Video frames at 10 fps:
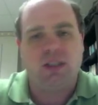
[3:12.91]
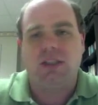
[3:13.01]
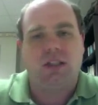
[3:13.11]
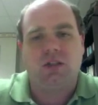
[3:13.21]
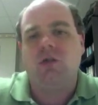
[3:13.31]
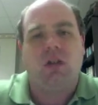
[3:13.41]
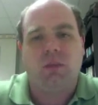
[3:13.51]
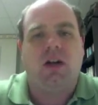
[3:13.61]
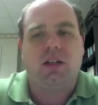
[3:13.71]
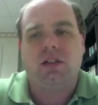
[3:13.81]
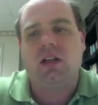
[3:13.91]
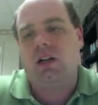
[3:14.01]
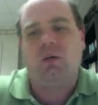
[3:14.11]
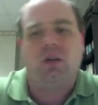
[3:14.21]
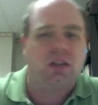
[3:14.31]
So that's not a story about
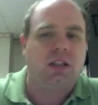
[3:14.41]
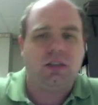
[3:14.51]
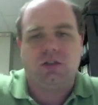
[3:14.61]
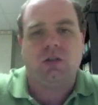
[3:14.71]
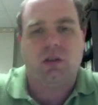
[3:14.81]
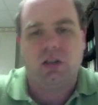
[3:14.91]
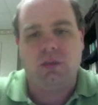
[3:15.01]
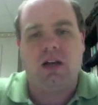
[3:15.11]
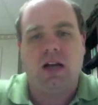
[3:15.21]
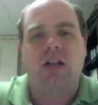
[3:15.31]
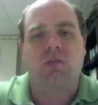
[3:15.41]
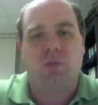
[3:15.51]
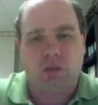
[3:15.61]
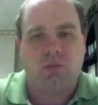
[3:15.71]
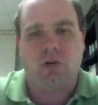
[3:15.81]
austerity working. That's a story about
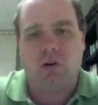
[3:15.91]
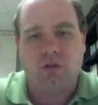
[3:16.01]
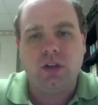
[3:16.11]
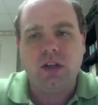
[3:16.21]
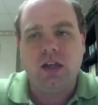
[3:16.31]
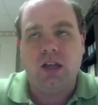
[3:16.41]
export growth.